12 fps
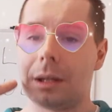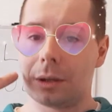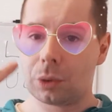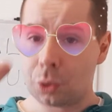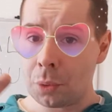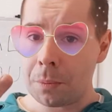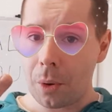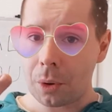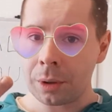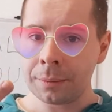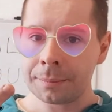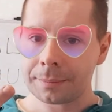2
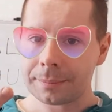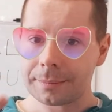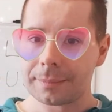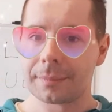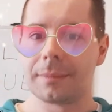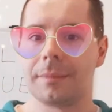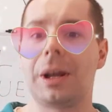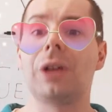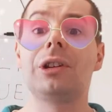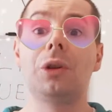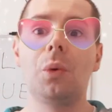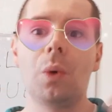more, because I
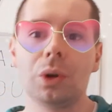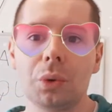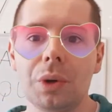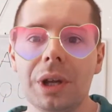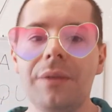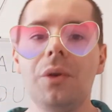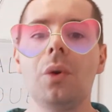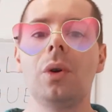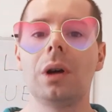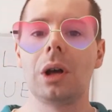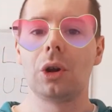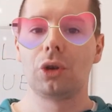don't want to give you
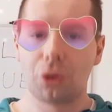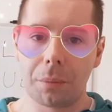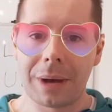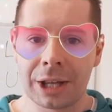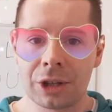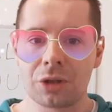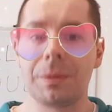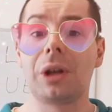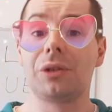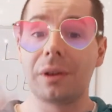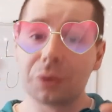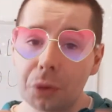so much, because
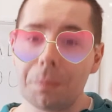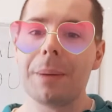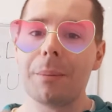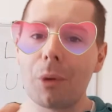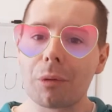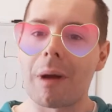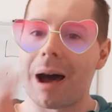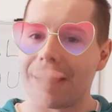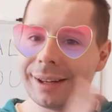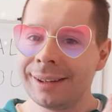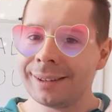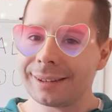you have to
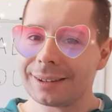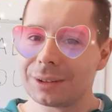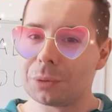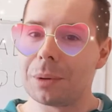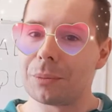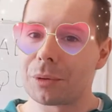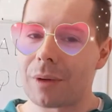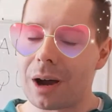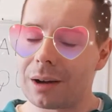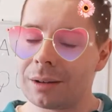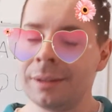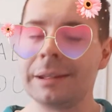memorize.
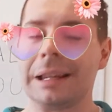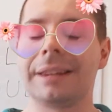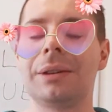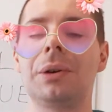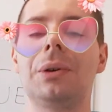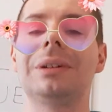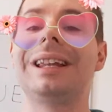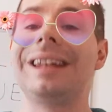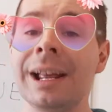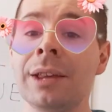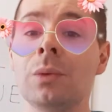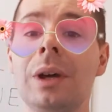So the
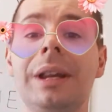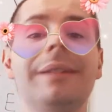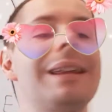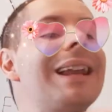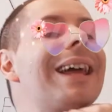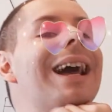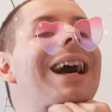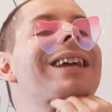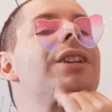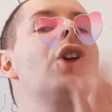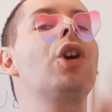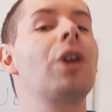next one is like, I
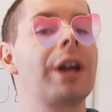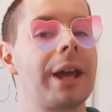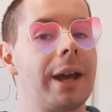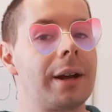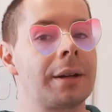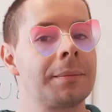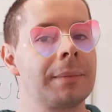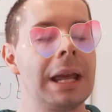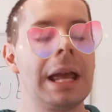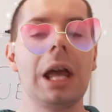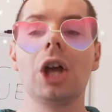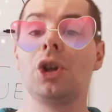don't care.
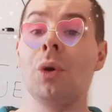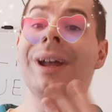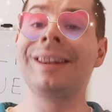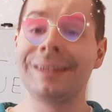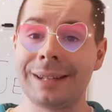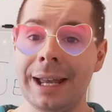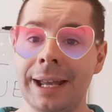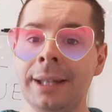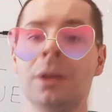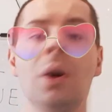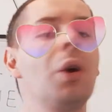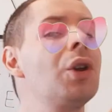You can say
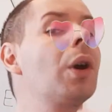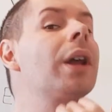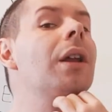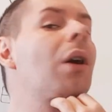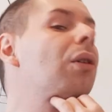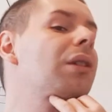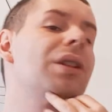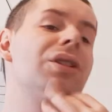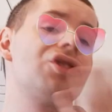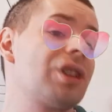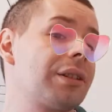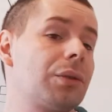it, or you can only
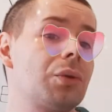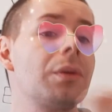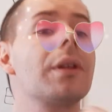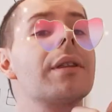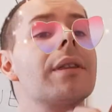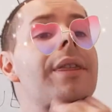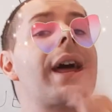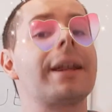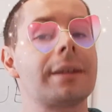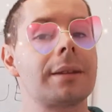just do that.